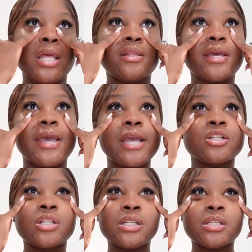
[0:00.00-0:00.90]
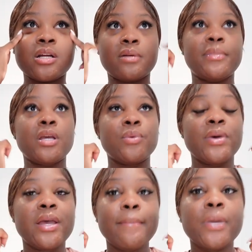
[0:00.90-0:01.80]
they actually turned me
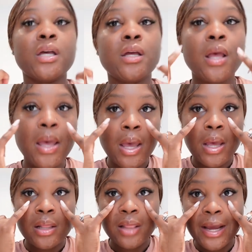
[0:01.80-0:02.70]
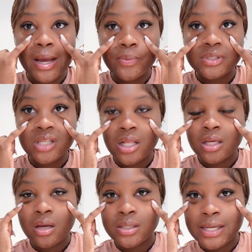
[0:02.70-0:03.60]
away. But like I was
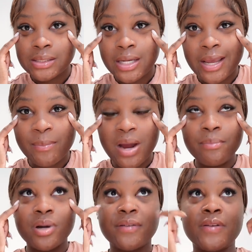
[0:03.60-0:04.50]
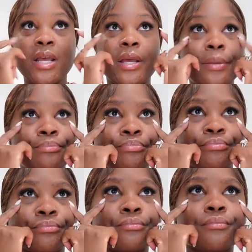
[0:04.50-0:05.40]
telling y'all yesterday, my birthday
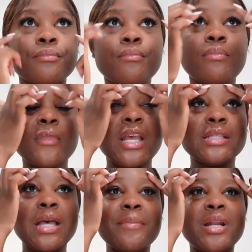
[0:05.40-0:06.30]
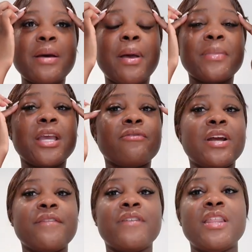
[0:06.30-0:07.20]
is coming up. I'm getting
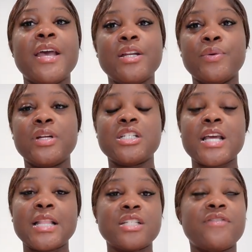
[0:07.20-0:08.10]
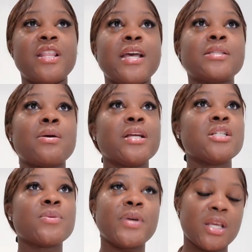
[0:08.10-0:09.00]
ready for that, doing a challenge for that. So I
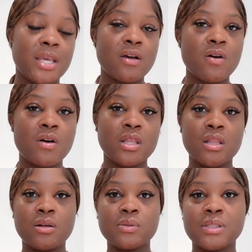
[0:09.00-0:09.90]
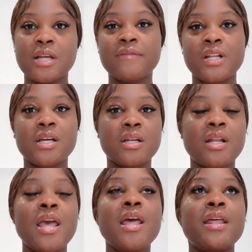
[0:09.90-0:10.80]
just want to get all the little stuff
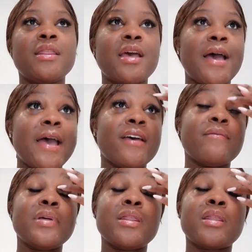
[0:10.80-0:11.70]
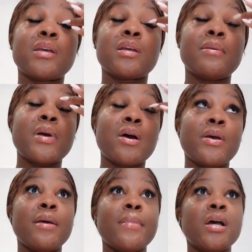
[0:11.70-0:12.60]
done that I have been thinking
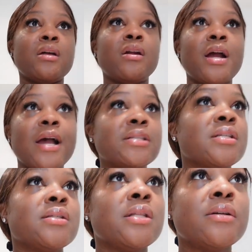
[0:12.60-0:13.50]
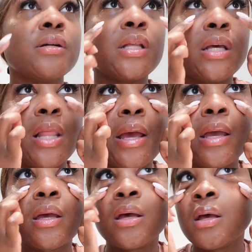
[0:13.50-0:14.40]
about. And my under eyes is literally
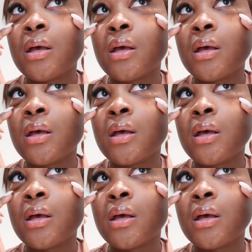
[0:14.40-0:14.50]
like